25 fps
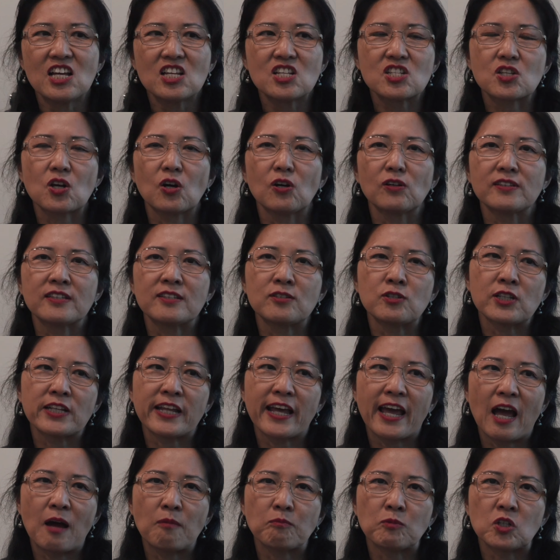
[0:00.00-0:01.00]
So
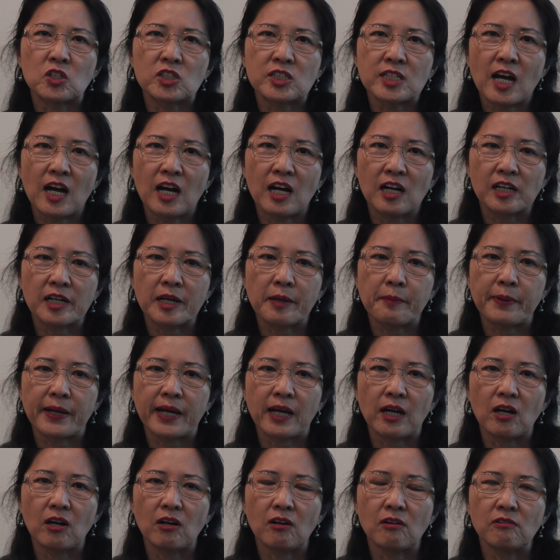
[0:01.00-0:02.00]
today I'm going to talk
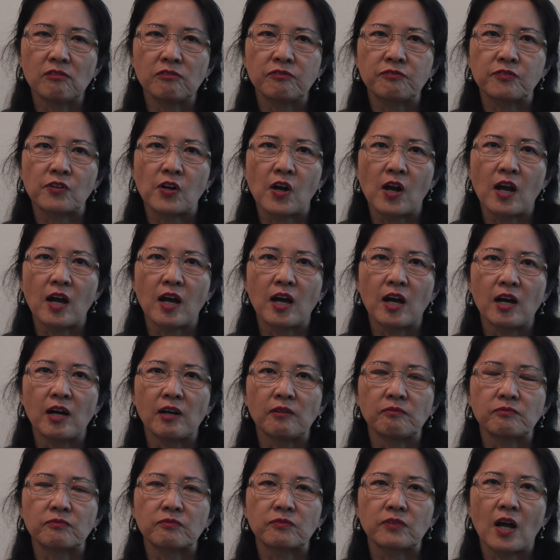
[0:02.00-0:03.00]
about
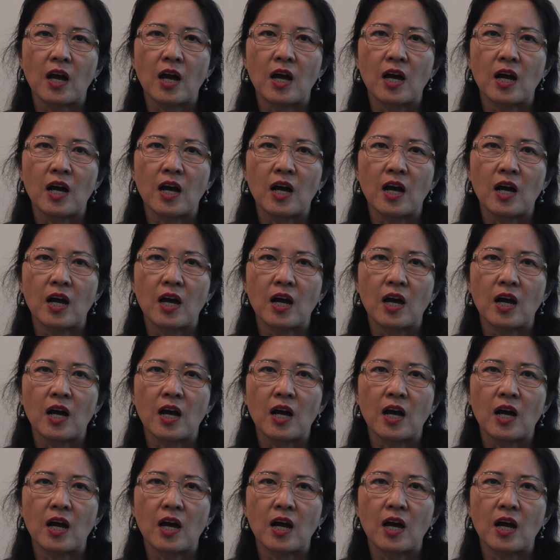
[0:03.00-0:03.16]
from